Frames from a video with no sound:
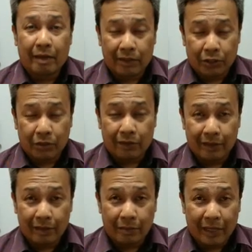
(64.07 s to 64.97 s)
virtue
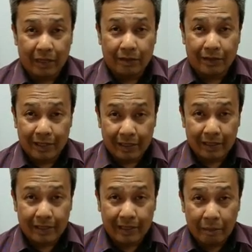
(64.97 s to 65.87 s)
of the meaning of
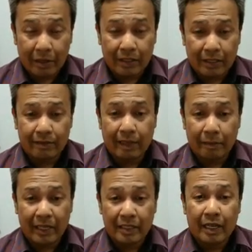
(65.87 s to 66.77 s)
semi-conservative,
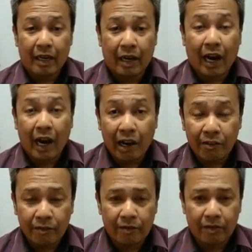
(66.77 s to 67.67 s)
that means
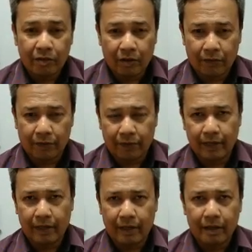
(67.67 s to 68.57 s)
half of
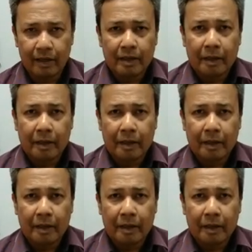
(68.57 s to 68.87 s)
the